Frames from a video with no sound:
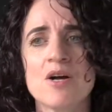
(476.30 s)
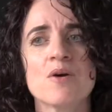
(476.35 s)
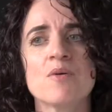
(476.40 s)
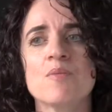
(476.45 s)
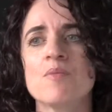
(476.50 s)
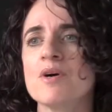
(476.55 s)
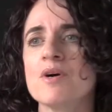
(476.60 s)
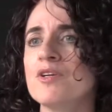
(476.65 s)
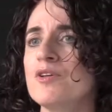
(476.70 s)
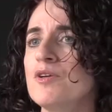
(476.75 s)

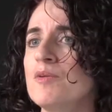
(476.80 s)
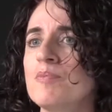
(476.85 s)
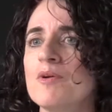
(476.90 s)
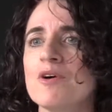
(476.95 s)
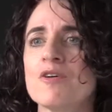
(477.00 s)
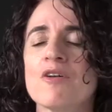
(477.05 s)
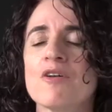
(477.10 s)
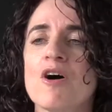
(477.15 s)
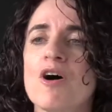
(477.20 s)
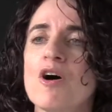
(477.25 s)
what you
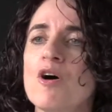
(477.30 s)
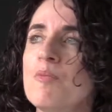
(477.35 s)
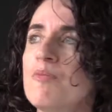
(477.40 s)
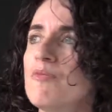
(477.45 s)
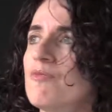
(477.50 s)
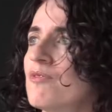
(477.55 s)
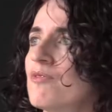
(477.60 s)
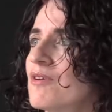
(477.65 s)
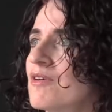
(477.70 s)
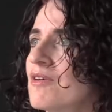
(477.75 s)
both hope
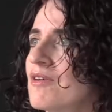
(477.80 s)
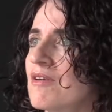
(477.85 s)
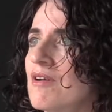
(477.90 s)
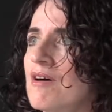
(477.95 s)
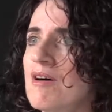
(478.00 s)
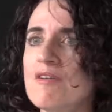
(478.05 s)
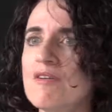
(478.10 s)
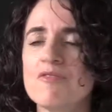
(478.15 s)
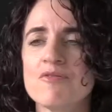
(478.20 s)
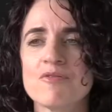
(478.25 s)
for,
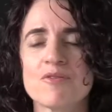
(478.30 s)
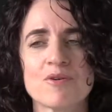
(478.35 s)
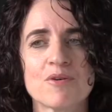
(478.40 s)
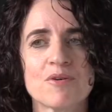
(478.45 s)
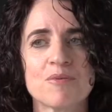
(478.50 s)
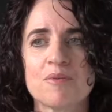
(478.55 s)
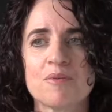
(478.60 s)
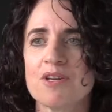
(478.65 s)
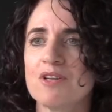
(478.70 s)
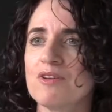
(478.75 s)
long for,
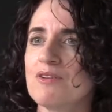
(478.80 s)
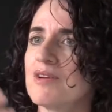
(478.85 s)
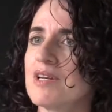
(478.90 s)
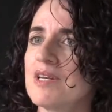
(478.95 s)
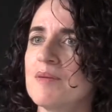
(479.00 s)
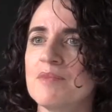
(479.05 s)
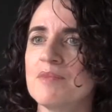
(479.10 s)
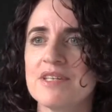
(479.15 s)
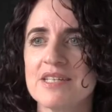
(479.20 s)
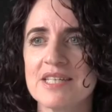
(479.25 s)
what your
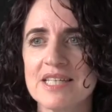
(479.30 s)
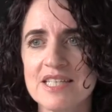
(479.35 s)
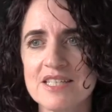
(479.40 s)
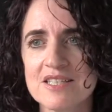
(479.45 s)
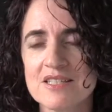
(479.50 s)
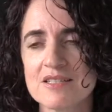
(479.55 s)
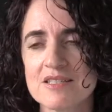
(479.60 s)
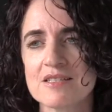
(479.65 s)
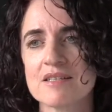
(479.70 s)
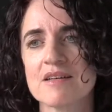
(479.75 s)

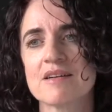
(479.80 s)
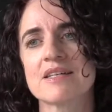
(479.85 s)
limitations are,